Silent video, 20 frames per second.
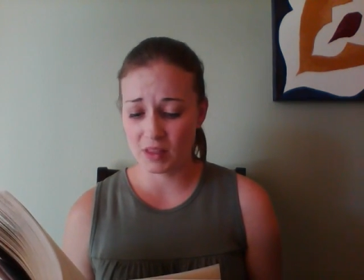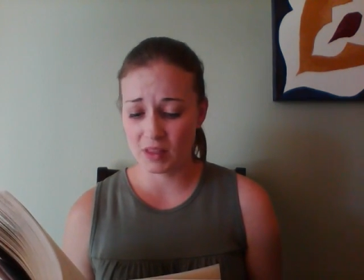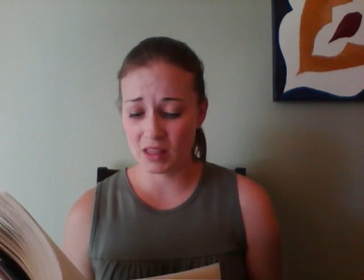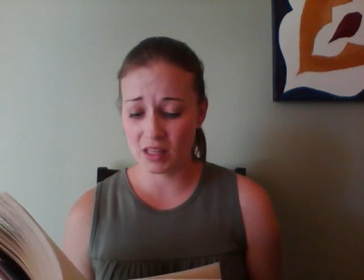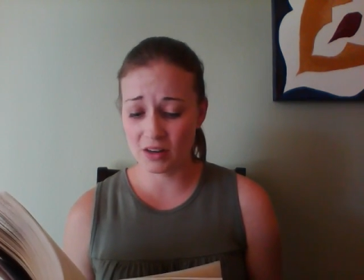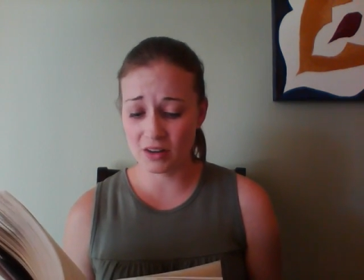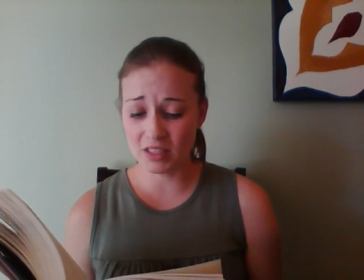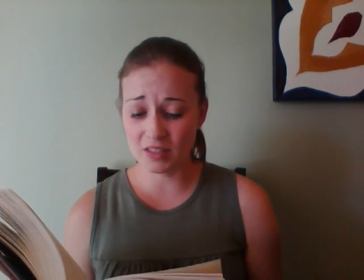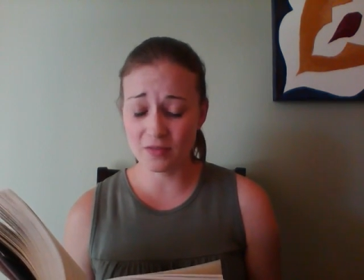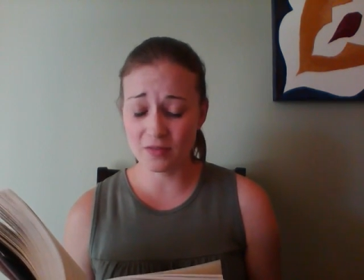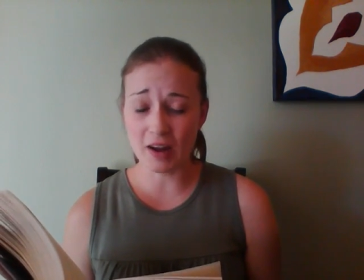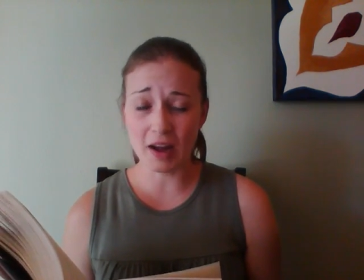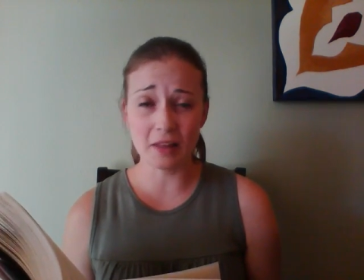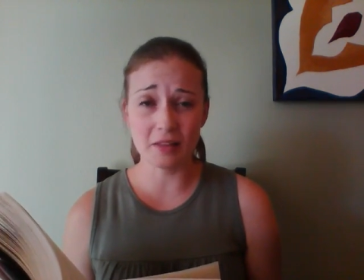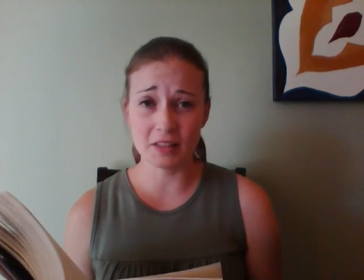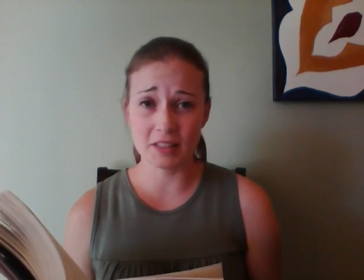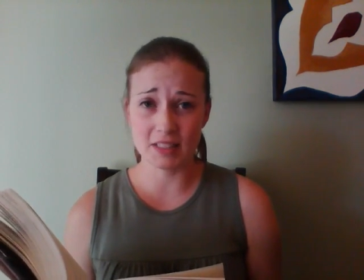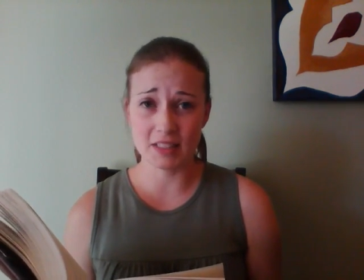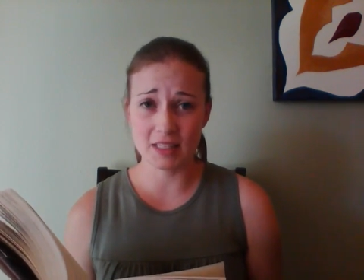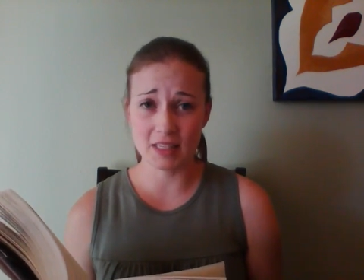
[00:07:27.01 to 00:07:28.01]
There is
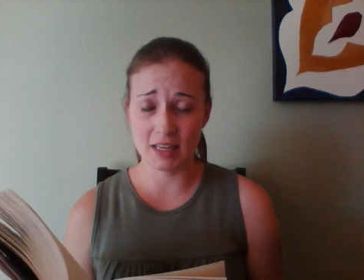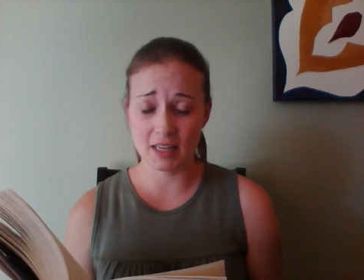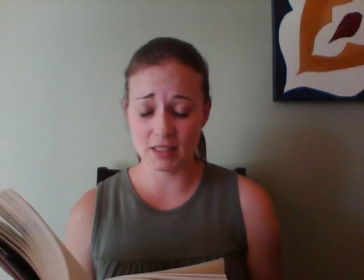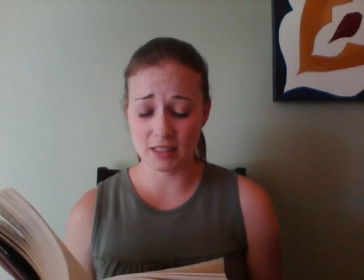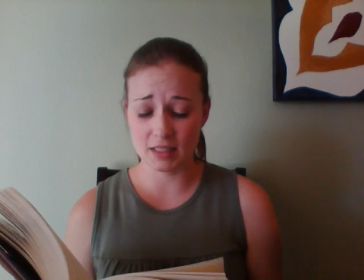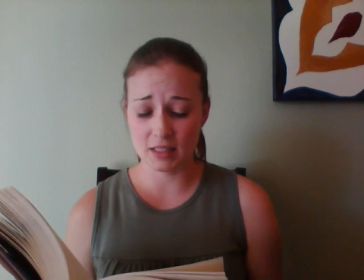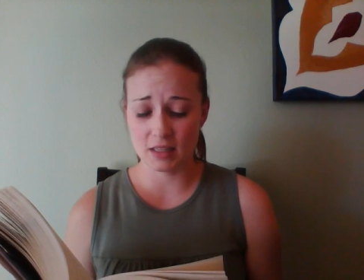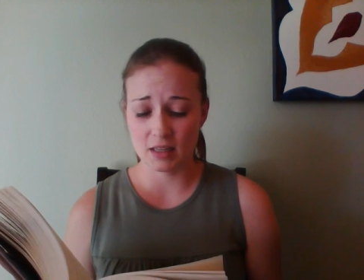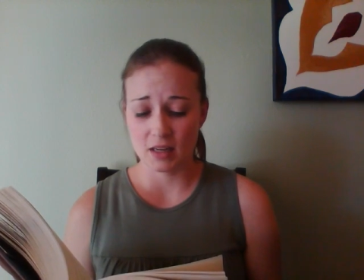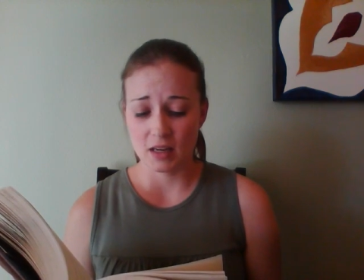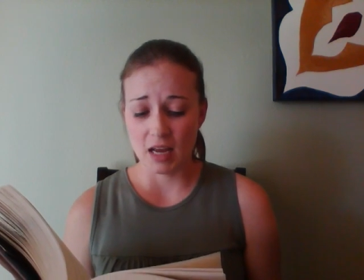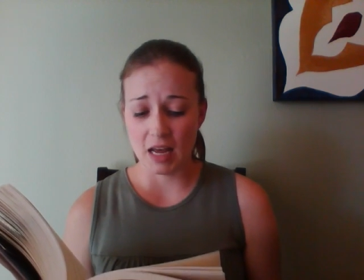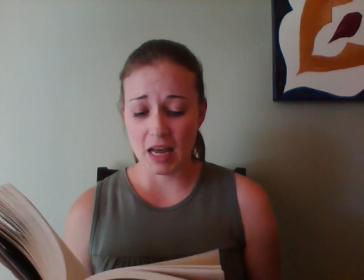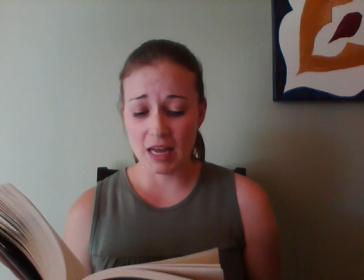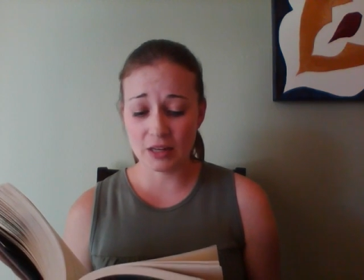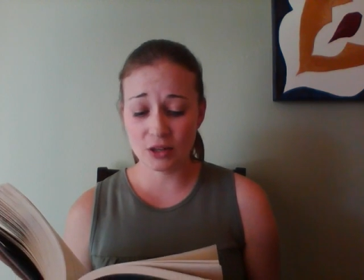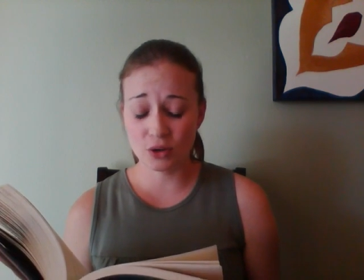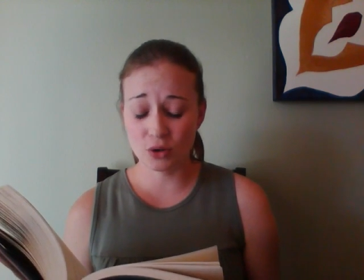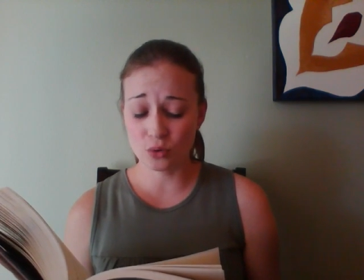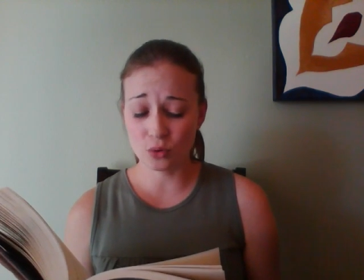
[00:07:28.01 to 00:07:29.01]
violence in it,
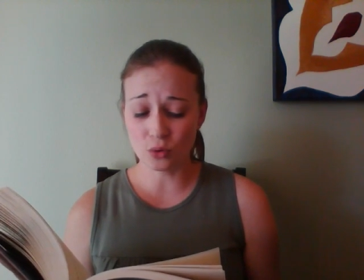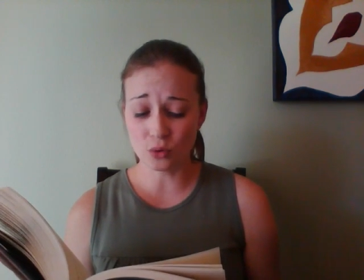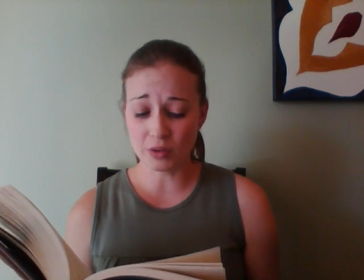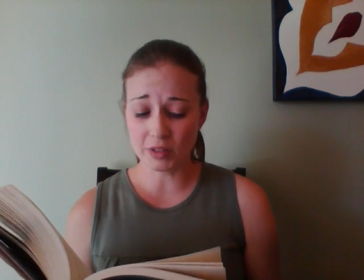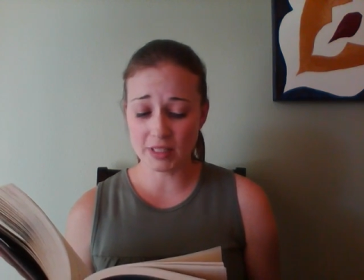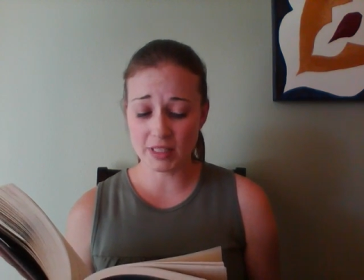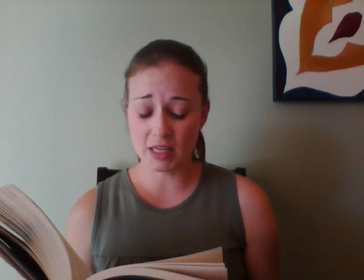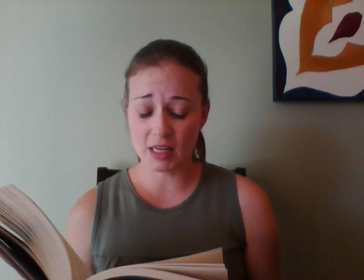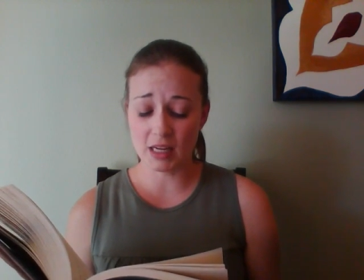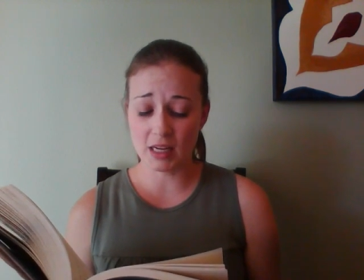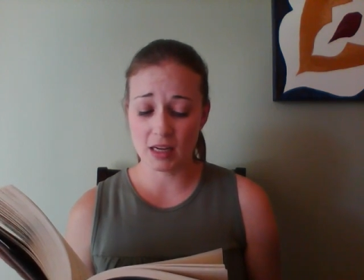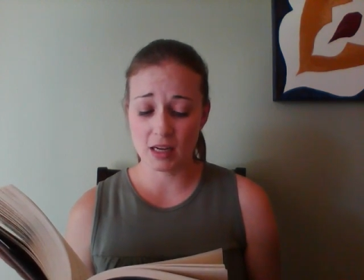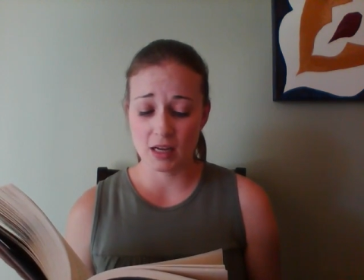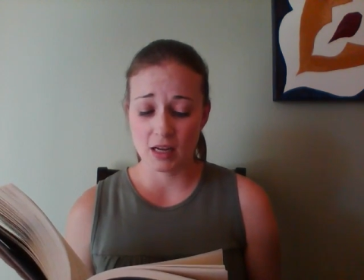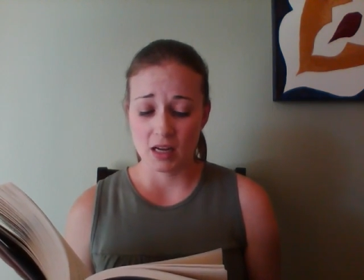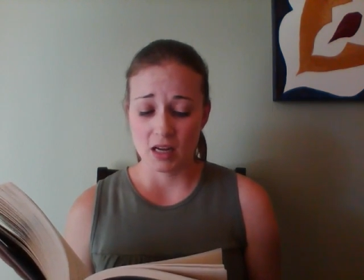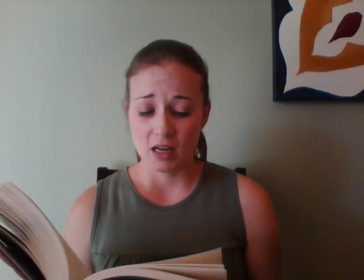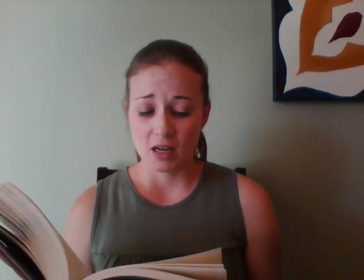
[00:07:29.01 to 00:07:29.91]
and cruelty,